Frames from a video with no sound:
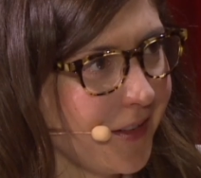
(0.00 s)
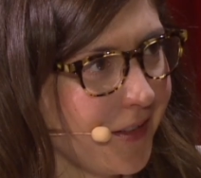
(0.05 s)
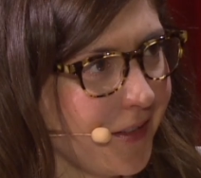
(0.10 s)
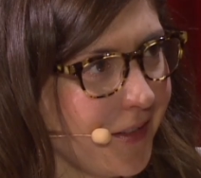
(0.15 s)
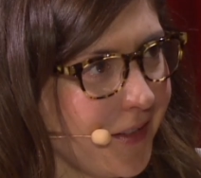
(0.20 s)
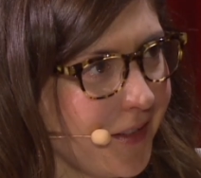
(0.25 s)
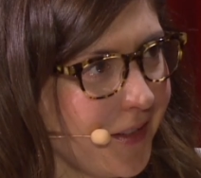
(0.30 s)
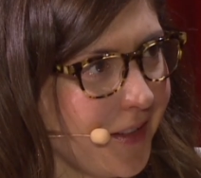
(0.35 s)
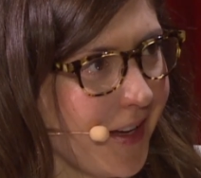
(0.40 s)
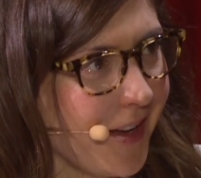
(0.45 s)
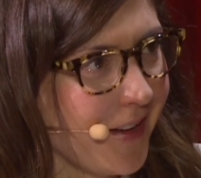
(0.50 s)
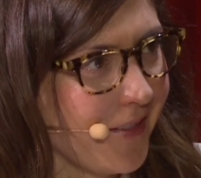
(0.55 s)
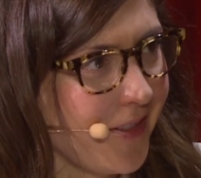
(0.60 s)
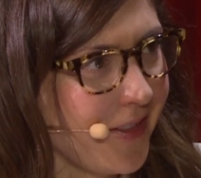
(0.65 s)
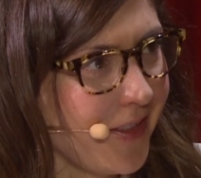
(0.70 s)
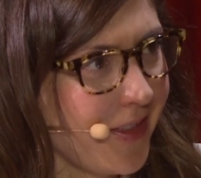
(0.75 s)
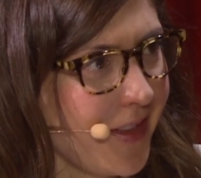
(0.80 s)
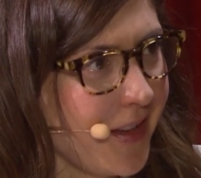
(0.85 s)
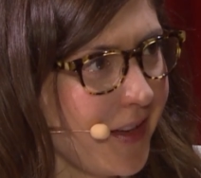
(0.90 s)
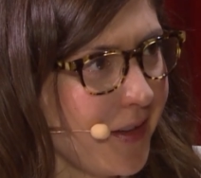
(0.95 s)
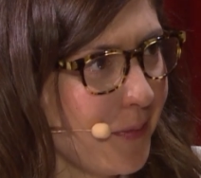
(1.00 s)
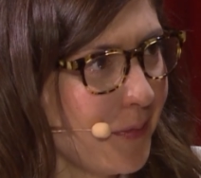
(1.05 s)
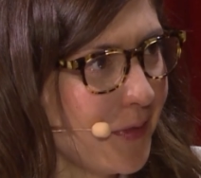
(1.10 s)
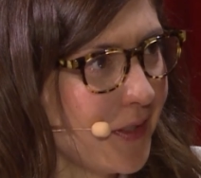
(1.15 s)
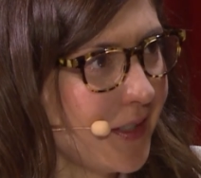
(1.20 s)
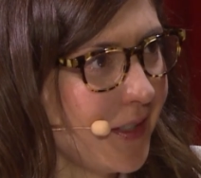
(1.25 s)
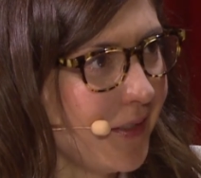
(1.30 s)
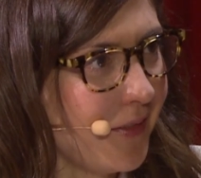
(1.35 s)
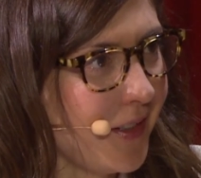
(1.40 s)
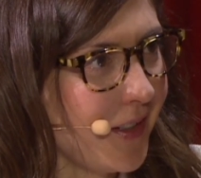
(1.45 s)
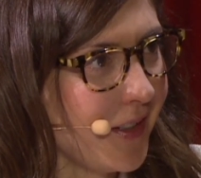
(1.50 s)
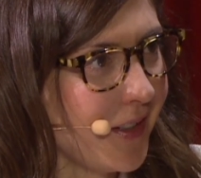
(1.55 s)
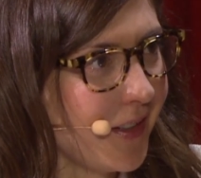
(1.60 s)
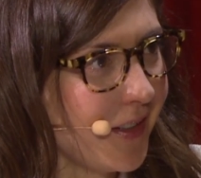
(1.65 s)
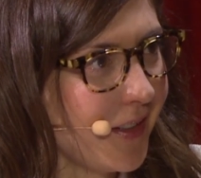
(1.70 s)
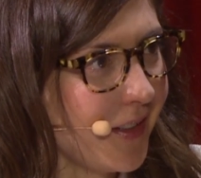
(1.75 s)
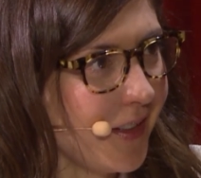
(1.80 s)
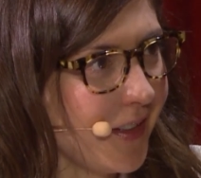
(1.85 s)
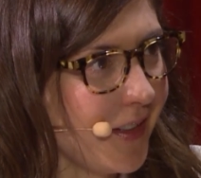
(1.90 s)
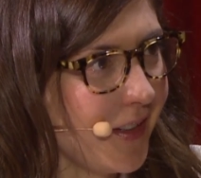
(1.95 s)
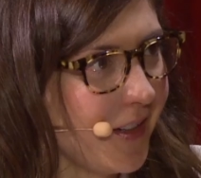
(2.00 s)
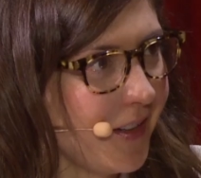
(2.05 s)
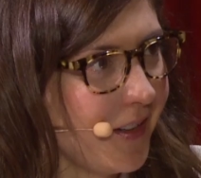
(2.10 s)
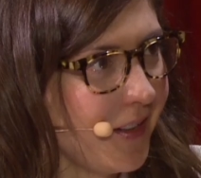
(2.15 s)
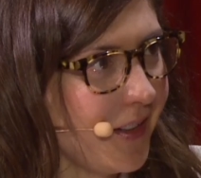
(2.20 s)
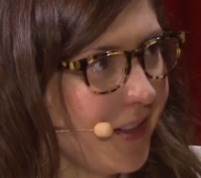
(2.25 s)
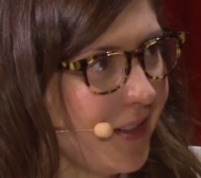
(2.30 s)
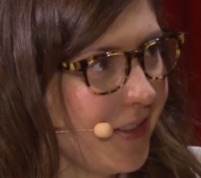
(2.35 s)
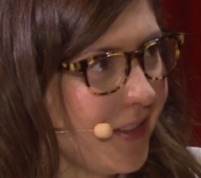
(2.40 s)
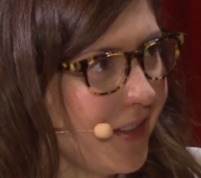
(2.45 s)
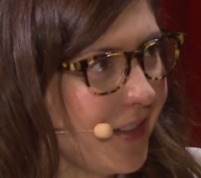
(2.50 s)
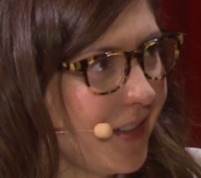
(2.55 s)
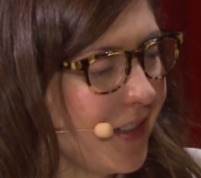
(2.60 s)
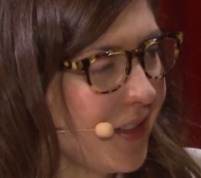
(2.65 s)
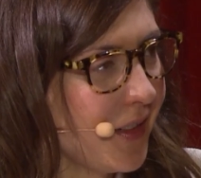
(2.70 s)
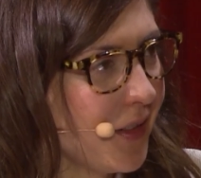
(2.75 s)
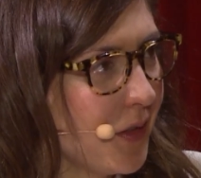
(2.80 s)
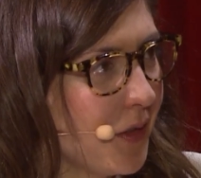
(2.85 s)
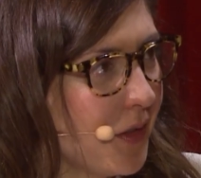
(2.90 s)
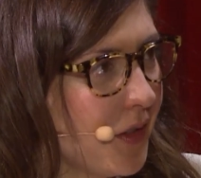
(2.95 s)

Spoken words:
the Cathay Pacific airline thing?